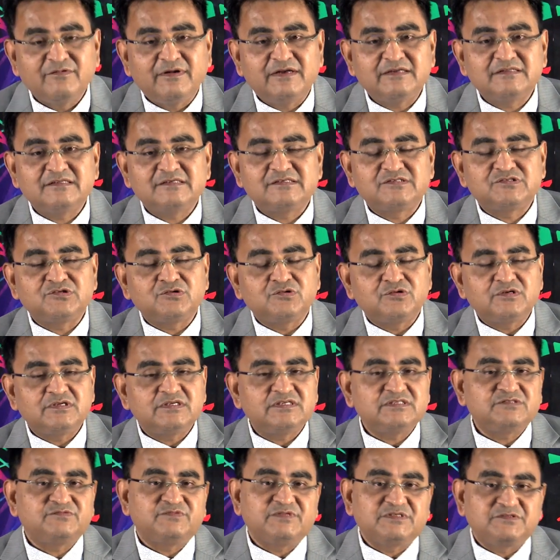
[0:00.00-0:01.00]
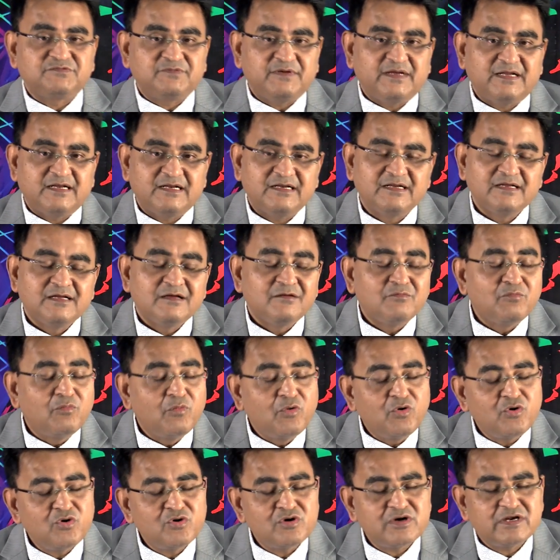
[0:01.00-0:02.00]
were the stories which were
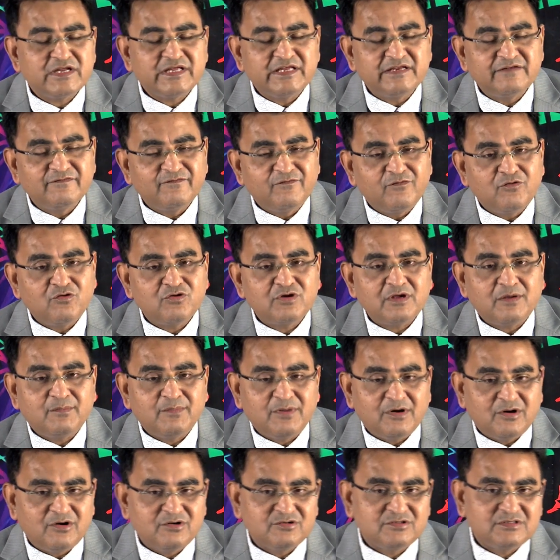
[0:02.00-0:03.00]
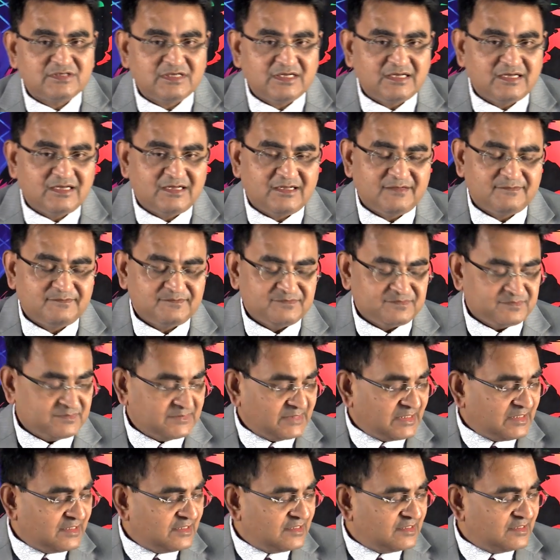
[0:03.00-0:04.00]
more in vogue about uh,
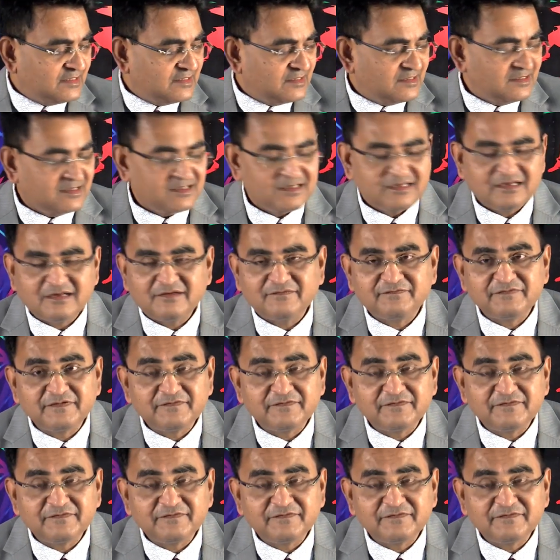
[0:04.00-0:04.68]
mm, uh, uh,